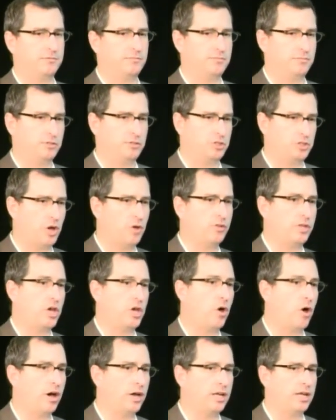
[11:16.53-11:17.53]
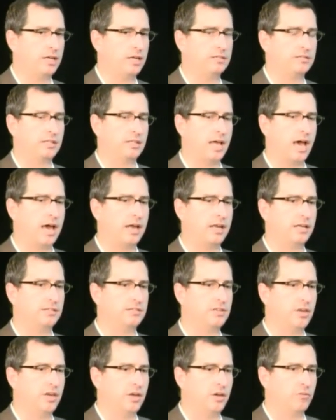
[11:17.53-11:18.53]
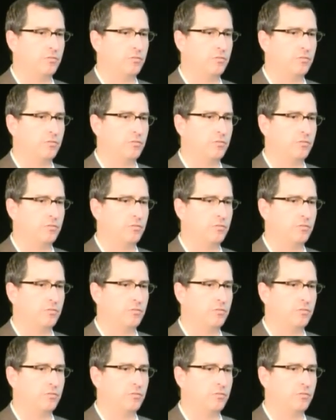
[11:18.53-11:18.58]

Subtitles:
show the audience, and that is